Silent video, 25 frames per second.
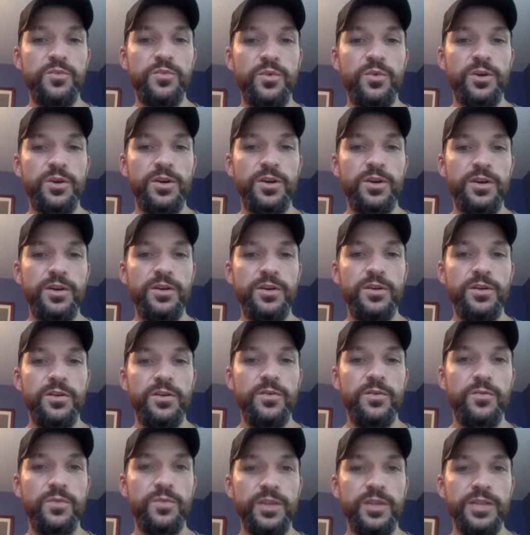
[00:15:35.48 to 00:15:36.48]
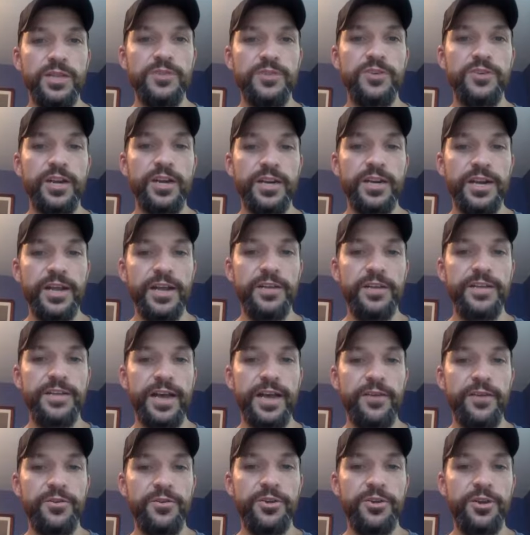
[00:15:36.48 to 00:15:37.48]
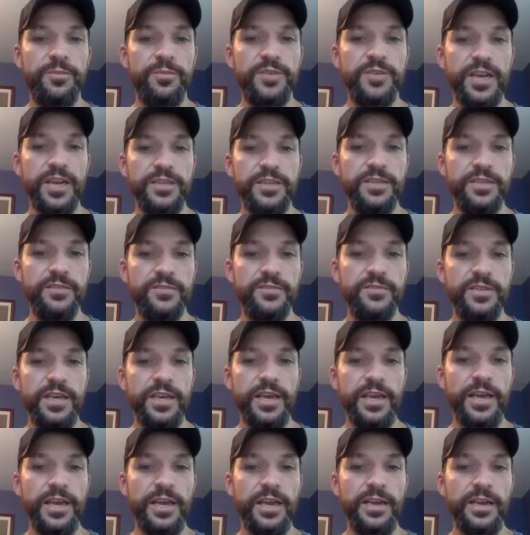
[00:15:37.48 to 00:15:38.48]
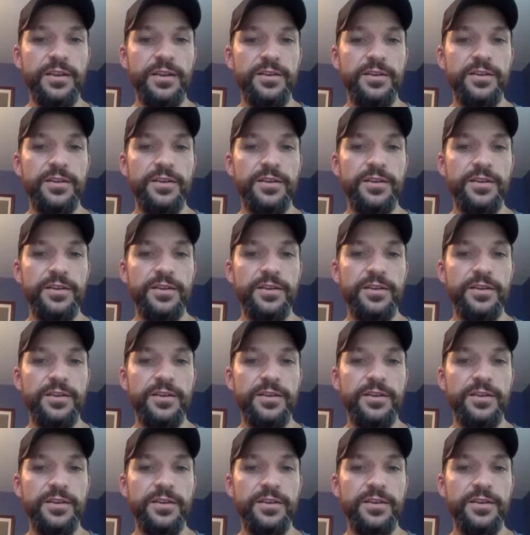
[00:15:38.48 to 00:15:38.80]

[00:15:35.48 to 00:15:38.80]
we're really trying to nail down good objectives, and